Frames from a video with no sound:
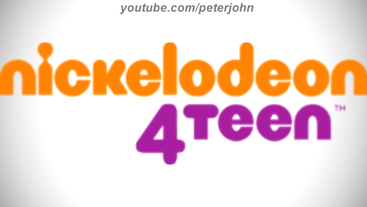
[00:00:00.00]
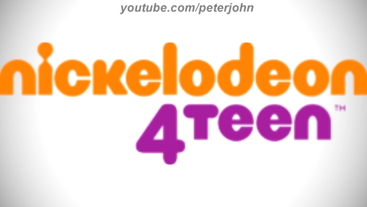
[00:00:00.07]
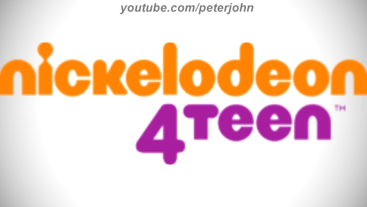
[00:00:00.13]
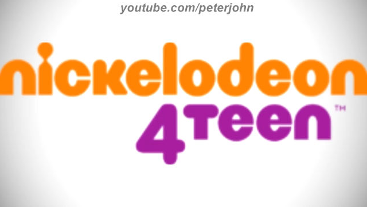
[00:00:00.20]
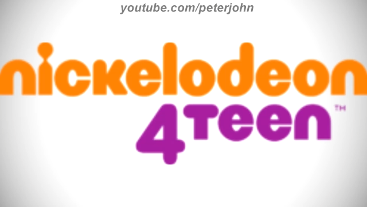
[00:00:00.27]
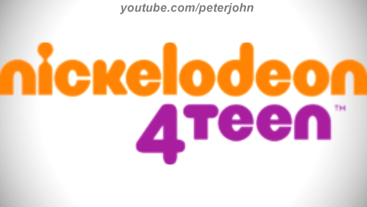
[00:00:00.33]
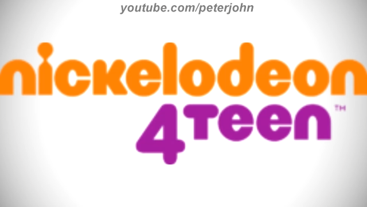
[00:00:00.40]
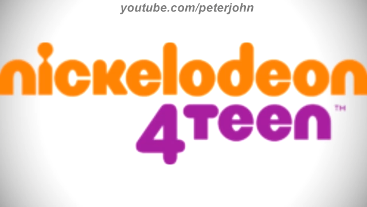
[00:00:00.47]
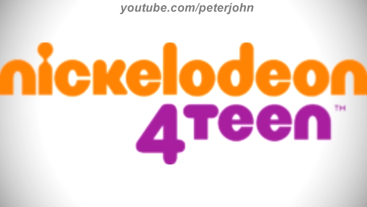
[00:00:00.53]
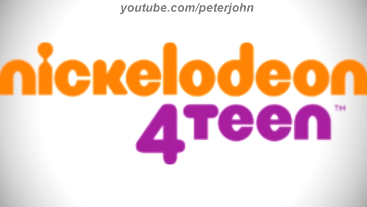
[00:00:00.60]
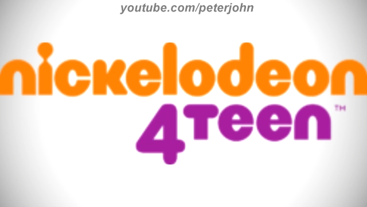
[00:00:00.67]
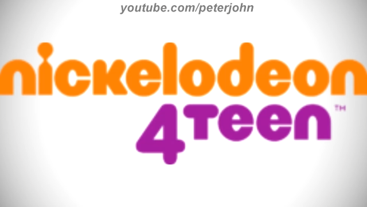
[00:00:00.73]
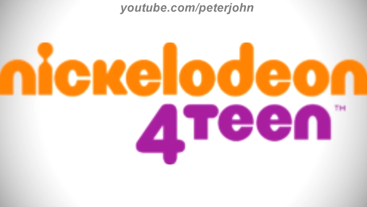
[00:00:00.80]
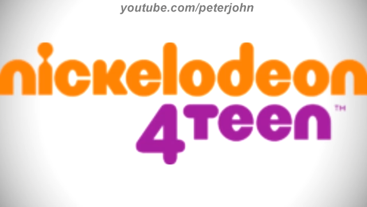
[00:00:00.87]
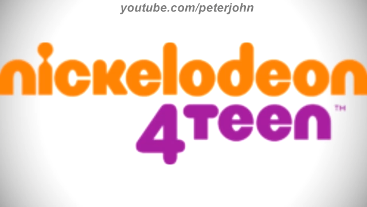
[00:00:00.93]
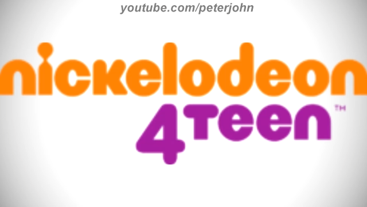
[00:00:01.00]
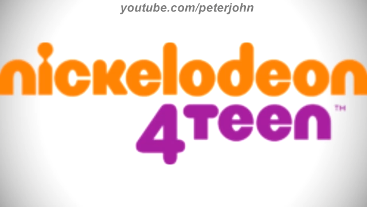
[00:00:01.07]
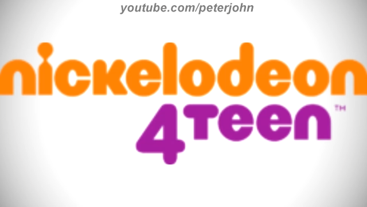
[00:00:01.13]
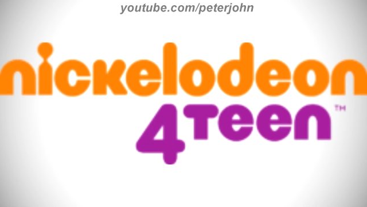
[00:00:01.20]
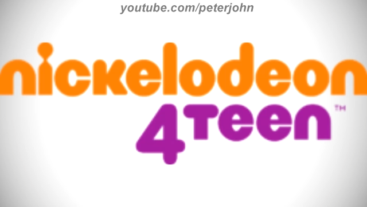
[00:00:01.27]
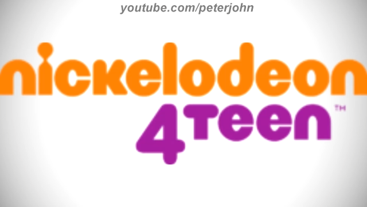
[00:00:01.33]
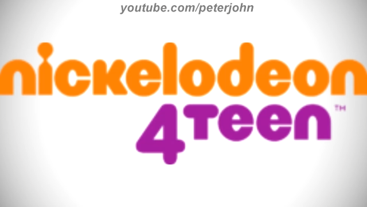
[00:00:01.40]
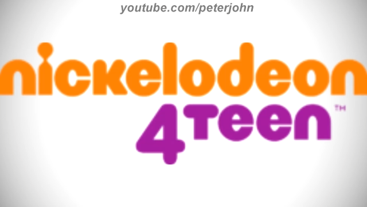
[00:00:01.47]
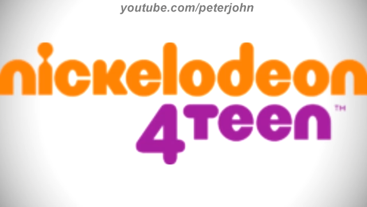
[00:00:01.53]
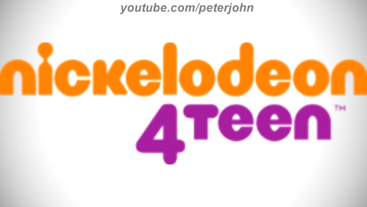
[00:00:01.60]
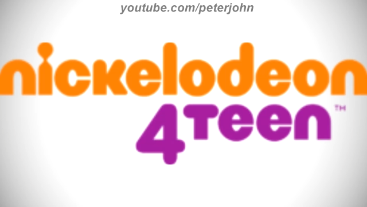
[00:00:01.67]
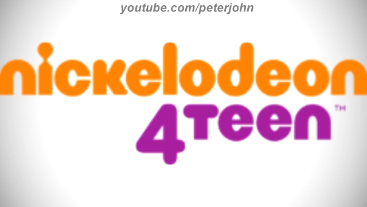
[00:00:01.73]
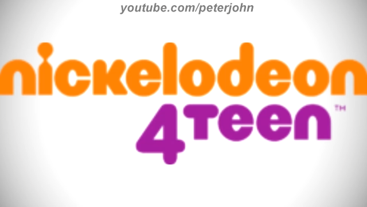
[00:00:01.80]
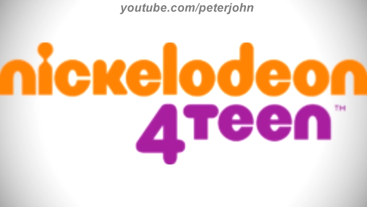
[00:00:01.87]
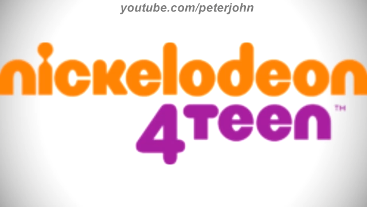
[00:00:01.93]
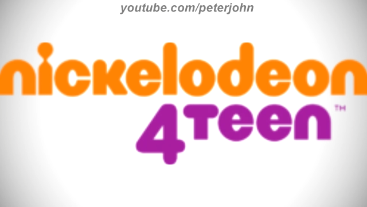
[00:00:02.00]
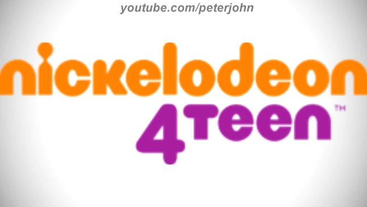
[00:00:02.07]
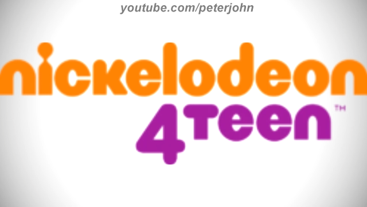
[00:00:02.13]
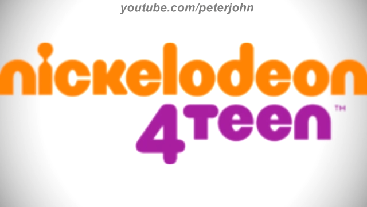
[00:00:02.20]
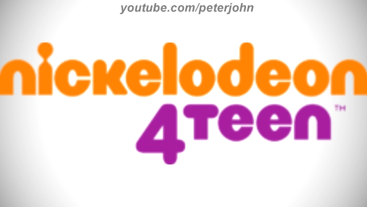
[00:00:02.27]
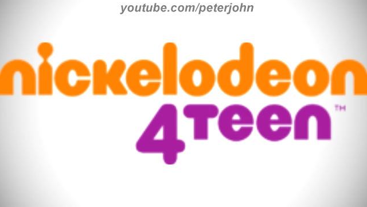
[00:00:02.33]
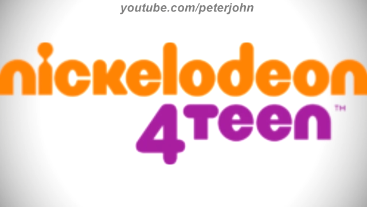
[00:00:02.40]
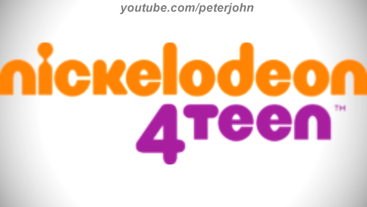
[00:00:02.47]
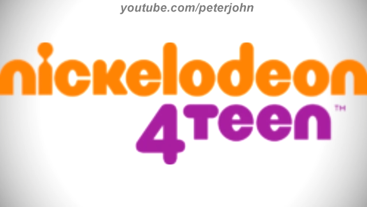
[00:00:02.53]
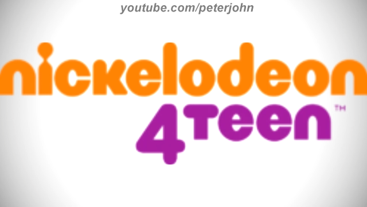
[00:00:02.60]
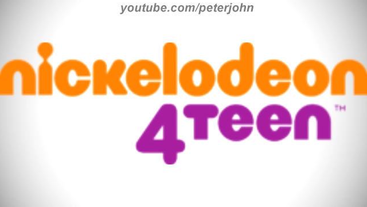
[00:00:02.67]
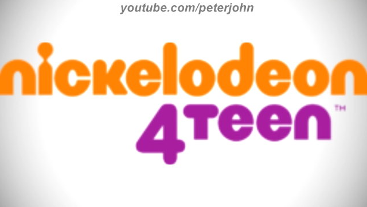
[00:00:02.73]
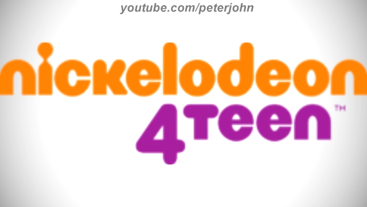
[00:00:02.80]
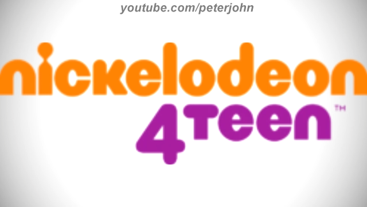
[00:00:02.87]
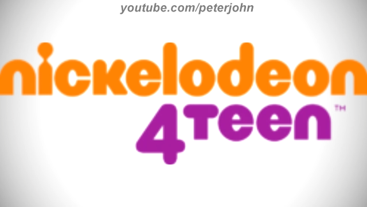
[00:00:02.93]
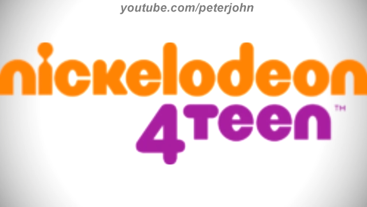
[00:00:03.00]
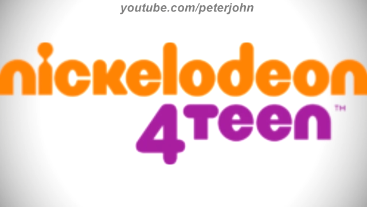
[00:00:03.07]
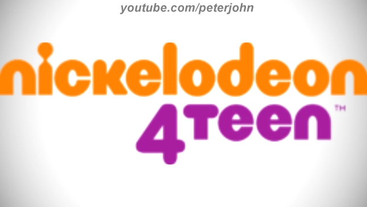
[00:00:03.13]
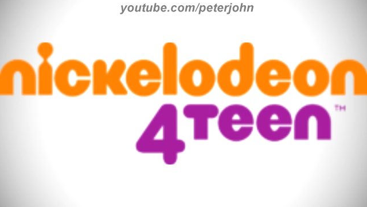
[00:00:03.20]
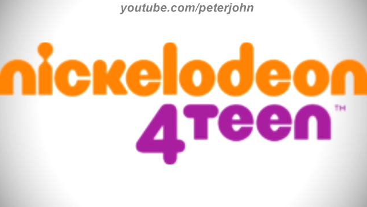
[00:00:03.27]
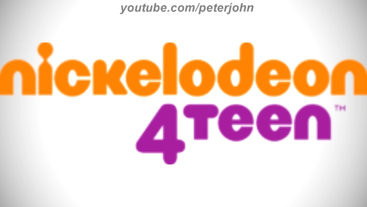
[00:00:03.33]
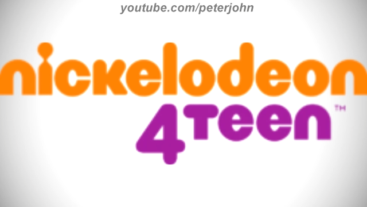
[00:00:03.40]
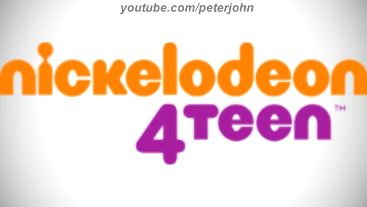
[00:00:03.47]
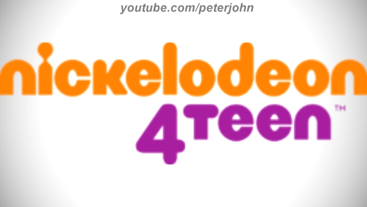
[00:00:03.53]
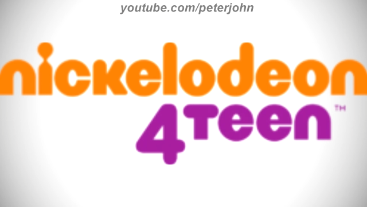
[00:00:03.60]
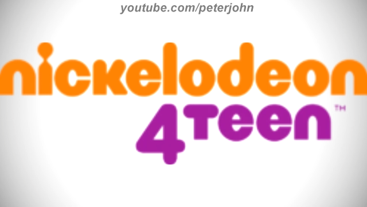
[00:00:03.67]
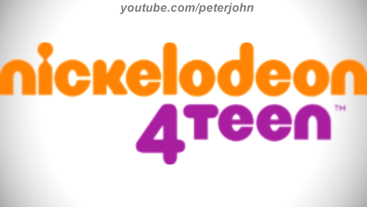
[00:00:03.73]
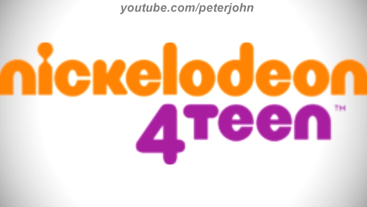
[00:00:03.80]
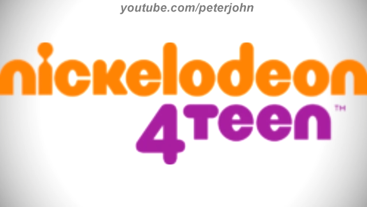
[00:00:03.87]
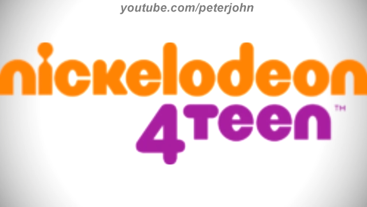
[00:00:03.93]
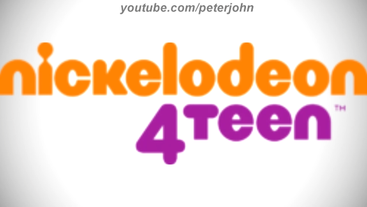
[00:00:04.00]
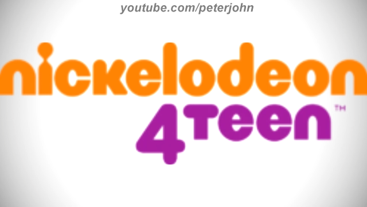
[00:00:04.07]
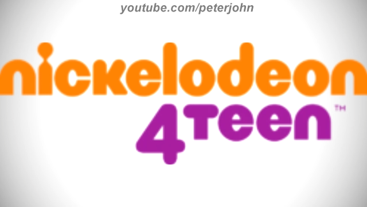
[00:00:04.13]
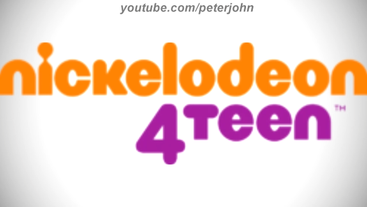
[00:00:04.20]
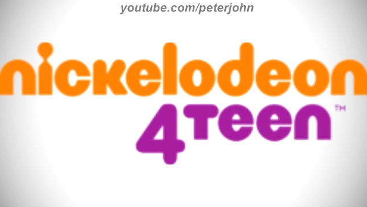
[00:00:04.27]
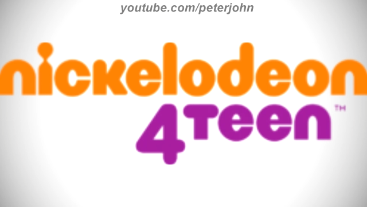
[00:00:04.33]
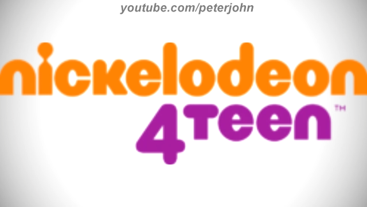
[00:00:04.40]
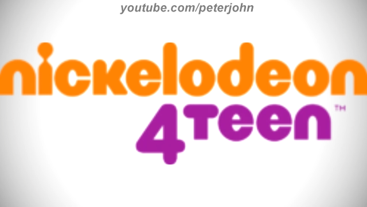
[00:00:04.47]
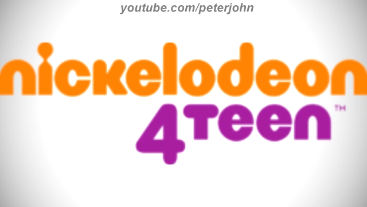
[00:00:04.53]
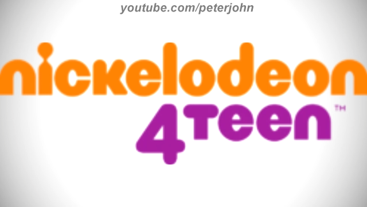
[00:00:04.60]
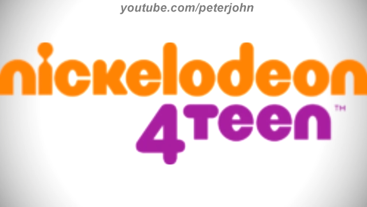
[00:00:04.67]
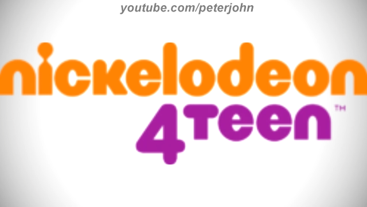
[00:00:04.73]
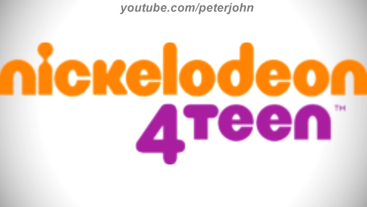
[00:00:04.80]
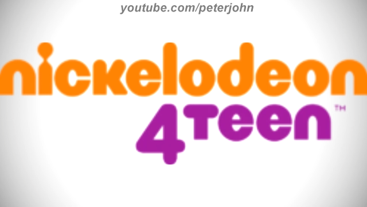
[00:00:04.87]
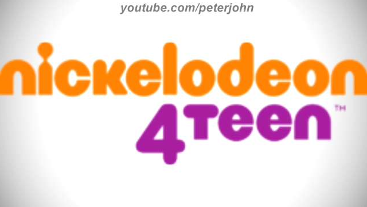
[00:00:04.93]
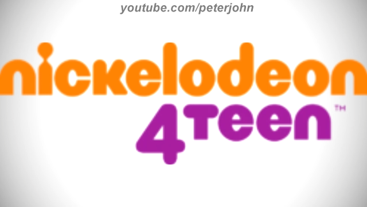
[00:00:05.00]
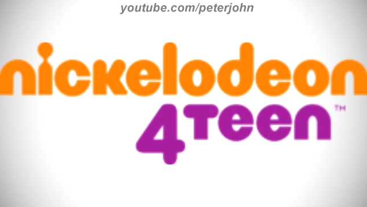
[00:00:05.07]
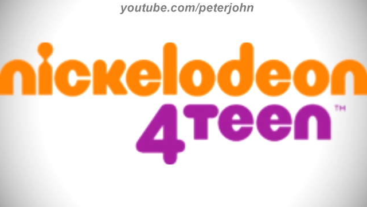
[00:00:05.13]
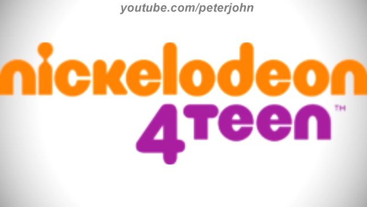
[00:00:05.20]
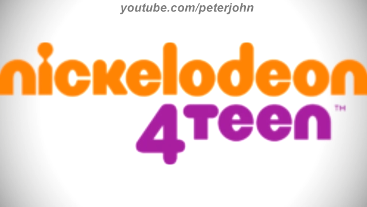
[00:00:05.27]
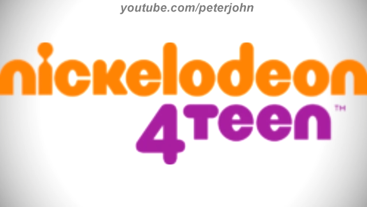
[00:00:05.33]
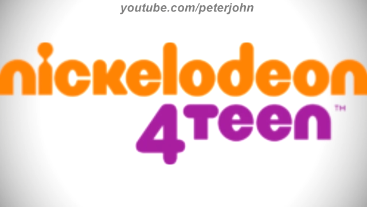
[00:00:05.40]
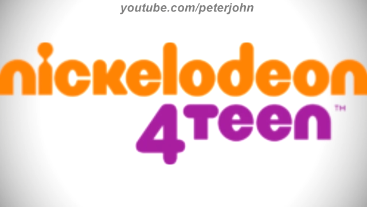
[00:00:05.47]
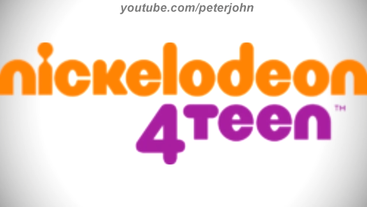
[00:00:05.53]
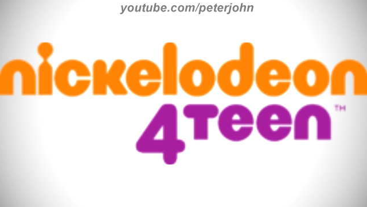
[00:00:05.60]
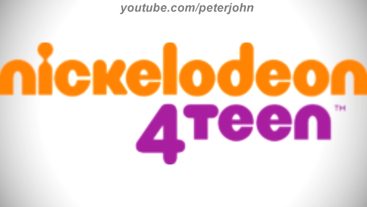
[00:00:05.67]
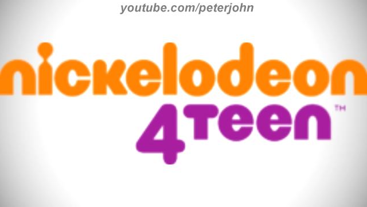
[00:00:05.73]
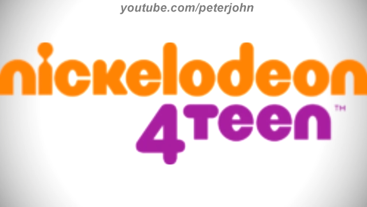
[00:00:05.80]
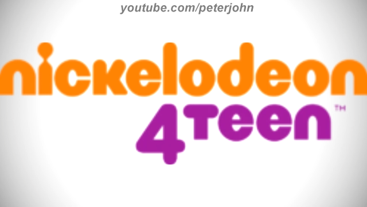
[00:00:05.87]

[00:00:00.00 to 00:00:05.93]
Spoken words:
Nobody's mouth can be seen.